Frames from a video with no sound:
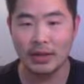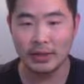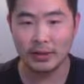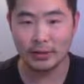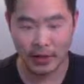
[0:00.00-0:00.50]

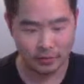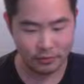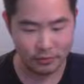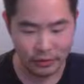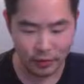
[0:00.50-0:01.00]
So yeah,
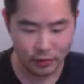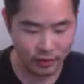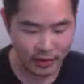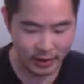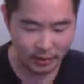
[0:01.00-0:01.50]
reroll,
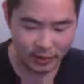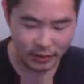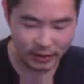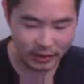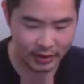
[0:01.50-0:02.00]
try to get one
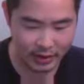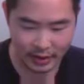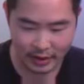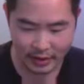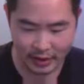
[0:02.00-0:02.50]
of the
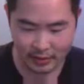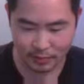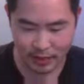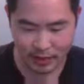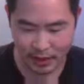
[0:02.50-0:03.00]

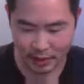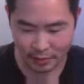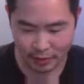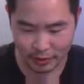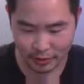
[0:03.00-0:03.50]
SB
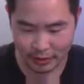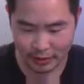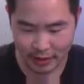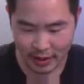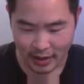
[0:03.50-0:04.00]
characters.